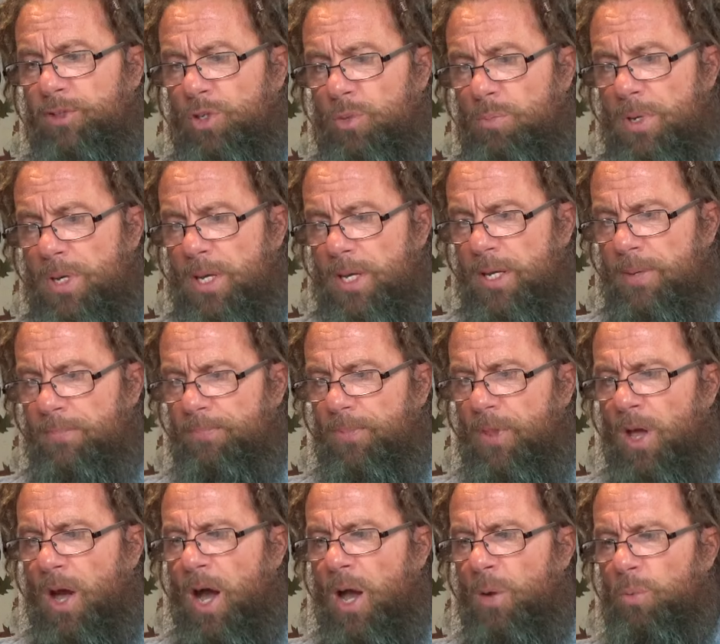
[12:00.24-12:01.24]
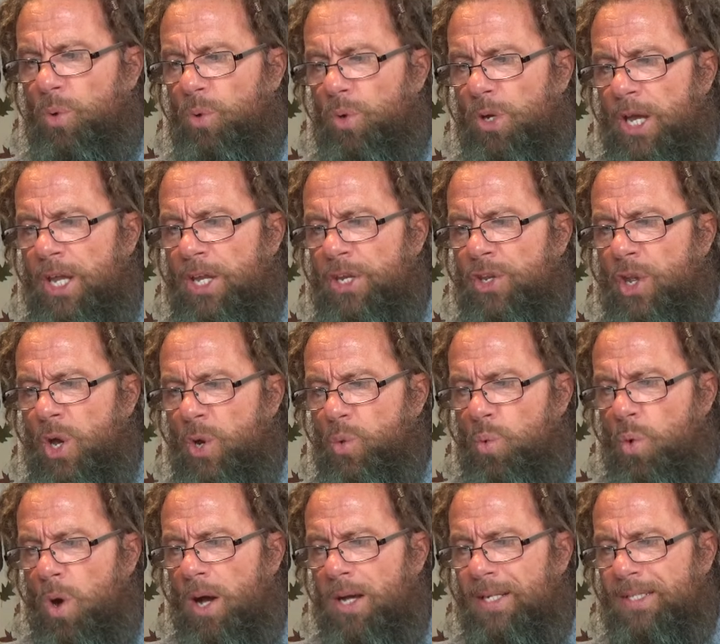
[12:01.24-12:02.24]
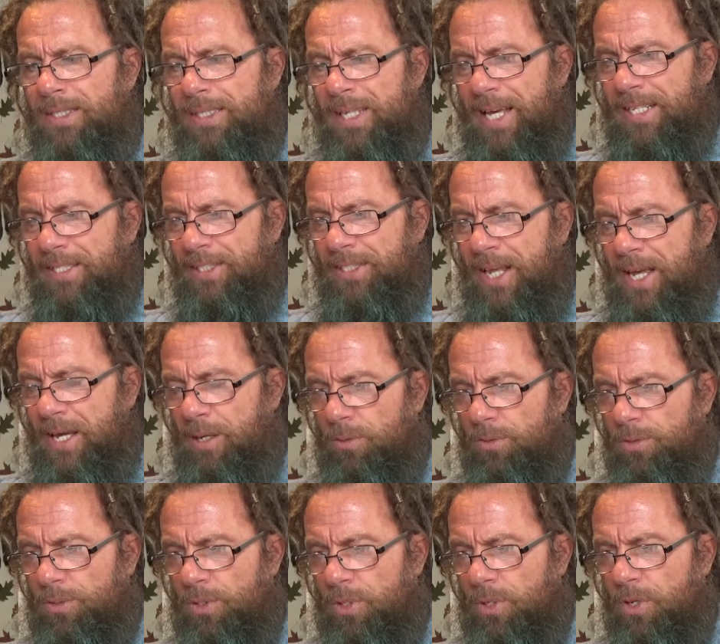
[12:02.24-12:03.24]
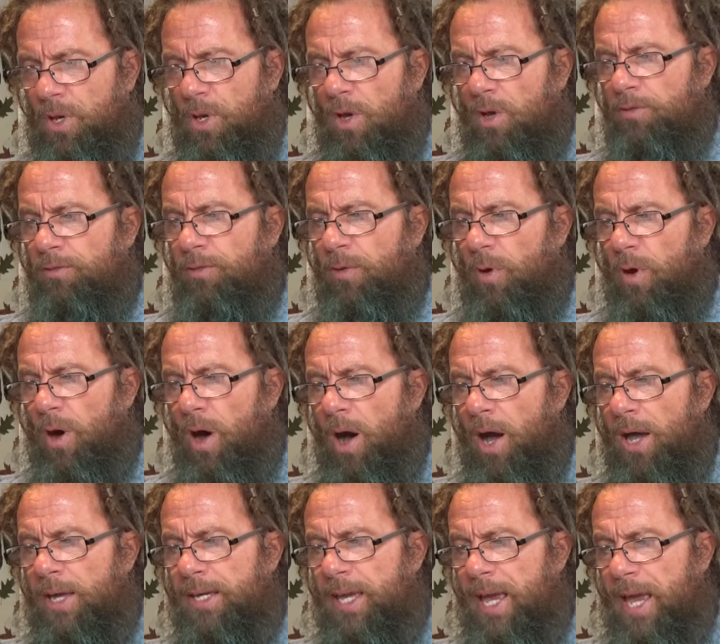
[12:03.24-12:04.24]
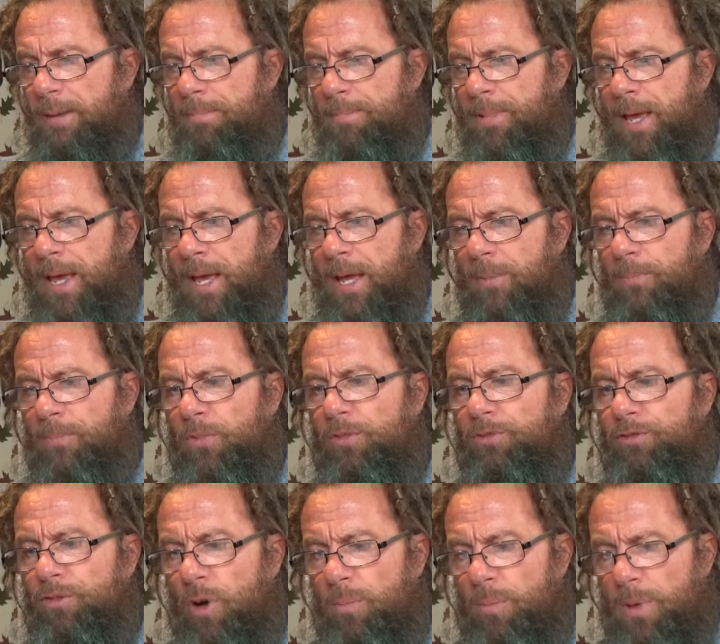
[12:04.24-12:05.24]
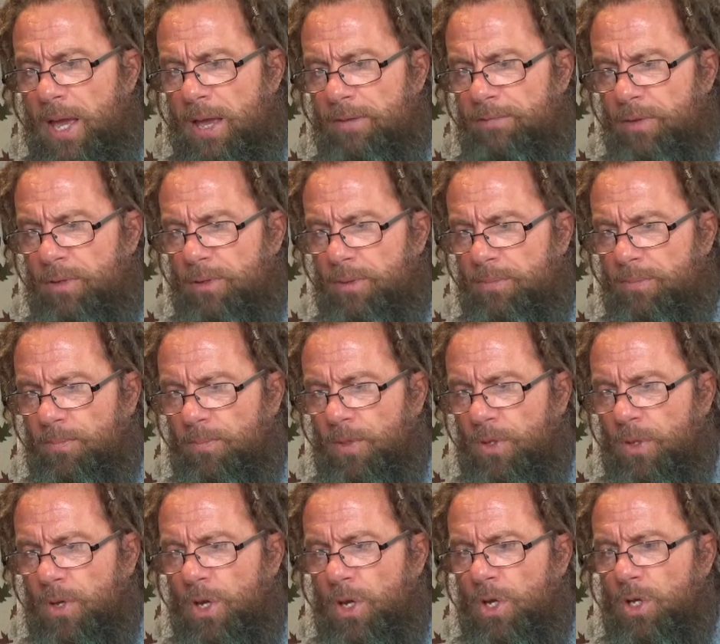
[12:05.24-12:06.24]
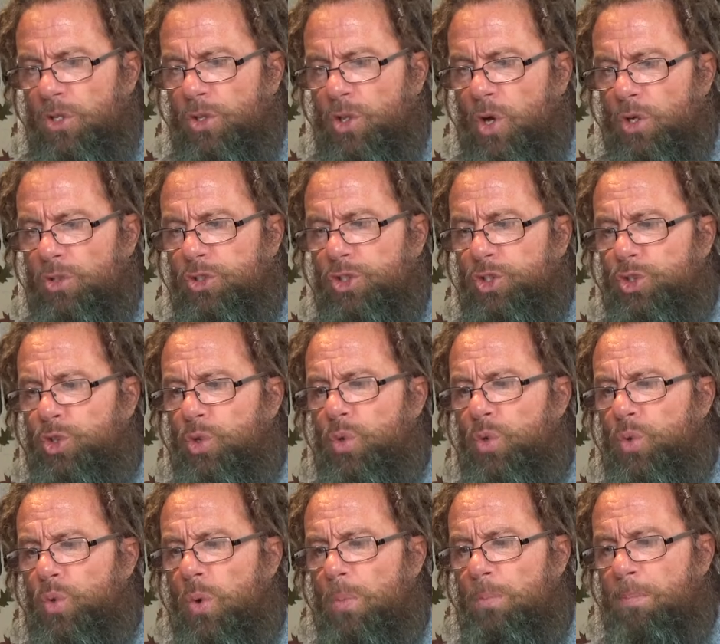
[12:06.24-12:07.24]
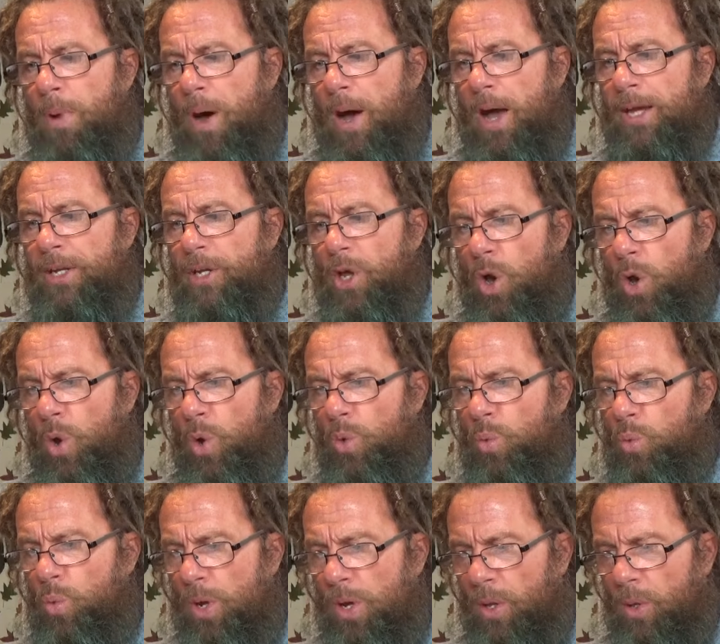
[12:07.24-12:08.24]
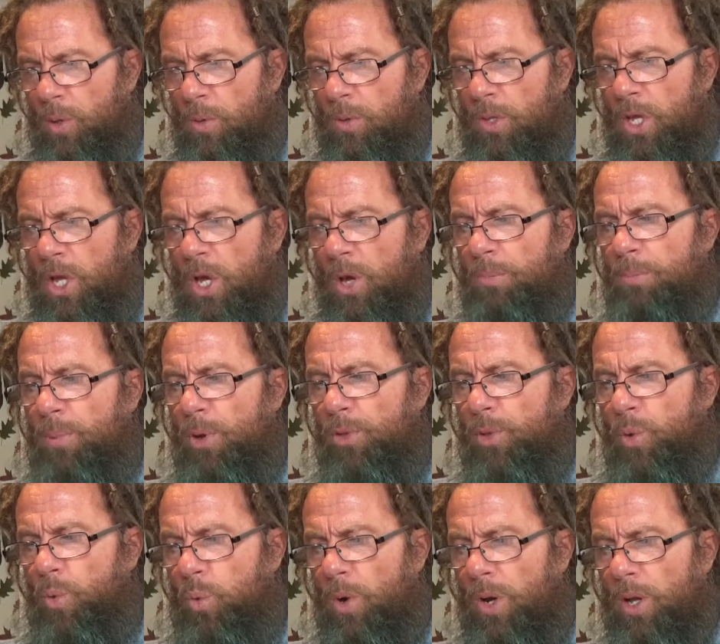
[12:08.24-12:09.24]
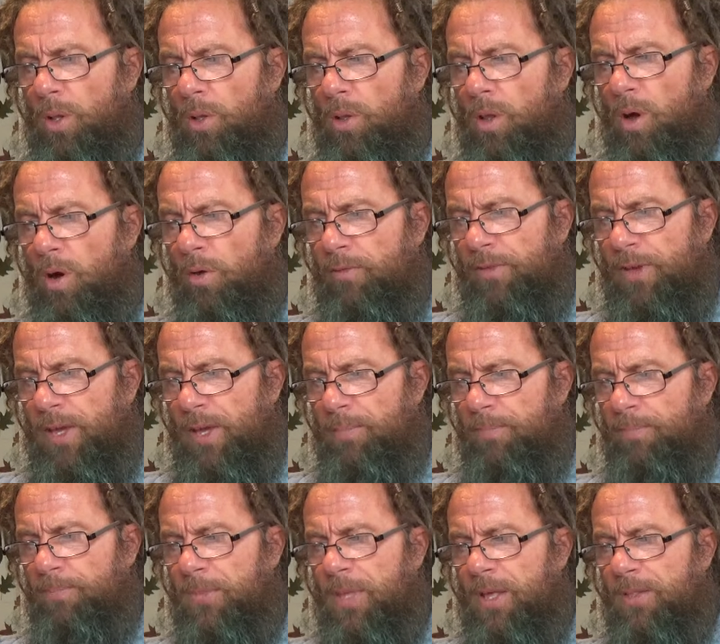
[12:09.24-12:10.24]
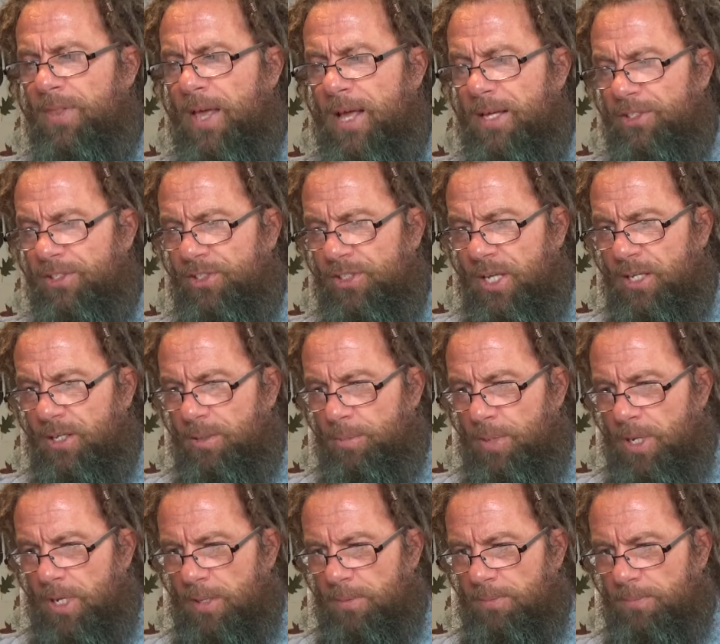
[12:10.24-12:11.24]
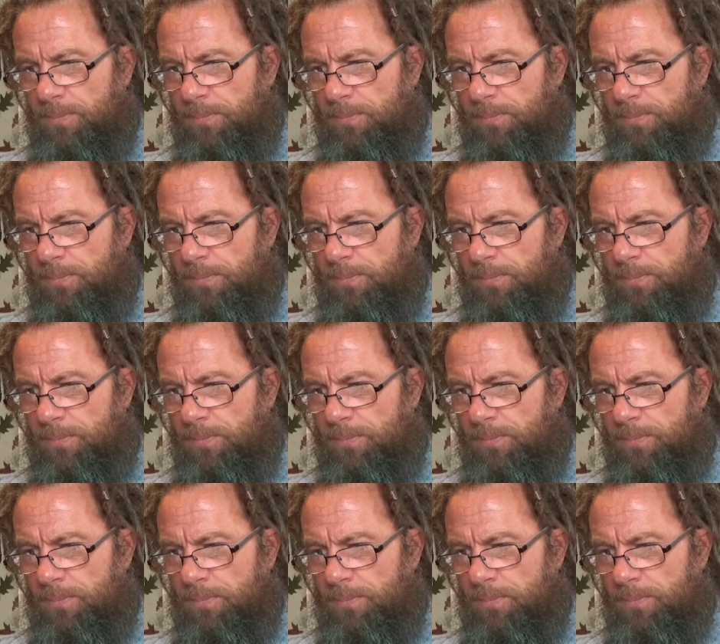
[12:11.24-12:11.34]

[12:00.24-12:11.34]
to me I will in no wise cast out. For I came down from heaven, not to do mine own will, but the will of him that sent me.